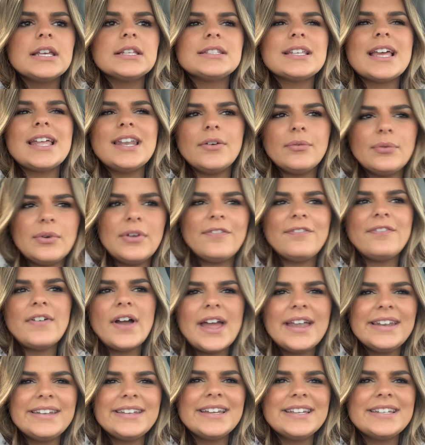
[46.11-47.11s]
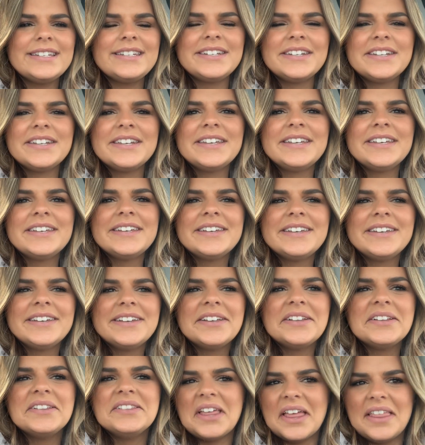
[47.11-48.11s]
and if we find it,
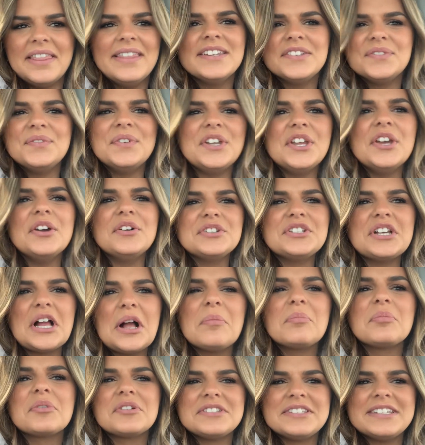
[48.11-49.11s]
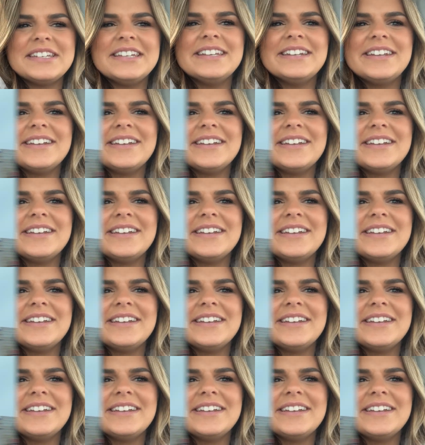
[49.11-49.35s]
then this video shall proceed.